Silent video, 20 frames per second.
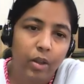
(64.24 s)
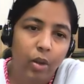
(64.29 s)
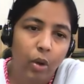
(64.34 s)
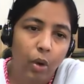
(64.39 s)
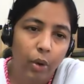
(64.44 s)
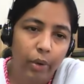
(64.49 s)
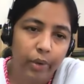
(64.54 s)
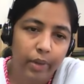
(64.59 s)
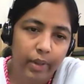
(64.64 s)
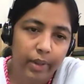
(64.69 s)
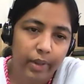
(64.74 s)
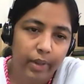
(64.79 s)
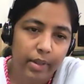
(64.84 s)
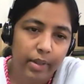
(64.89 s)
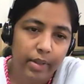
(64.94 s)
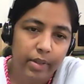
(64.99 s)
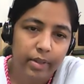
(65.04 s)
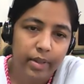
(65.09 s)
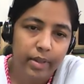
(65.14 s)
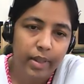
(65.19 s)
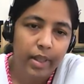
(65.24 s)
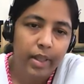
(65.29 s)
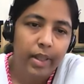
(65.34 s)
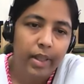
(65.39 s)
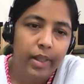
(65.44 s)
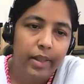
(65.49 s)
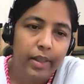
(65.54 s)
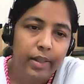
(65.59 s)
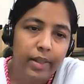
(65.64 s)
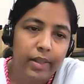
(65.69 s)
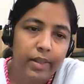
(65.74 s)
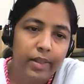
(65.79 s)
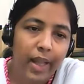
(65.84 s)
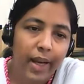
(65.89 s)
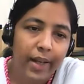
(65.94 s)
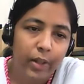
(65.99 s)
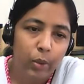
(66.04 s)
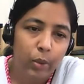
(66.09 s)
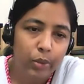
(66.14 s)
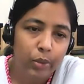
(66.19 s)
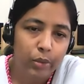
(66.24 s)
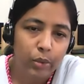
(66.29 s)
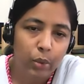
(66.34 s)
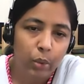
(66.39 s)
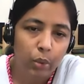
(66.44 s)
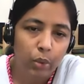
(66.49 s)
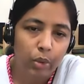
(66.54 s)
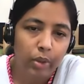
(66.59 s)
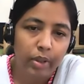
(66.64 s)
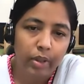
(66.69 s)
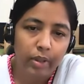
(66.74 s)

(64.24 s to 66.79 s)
organelle. The cytosol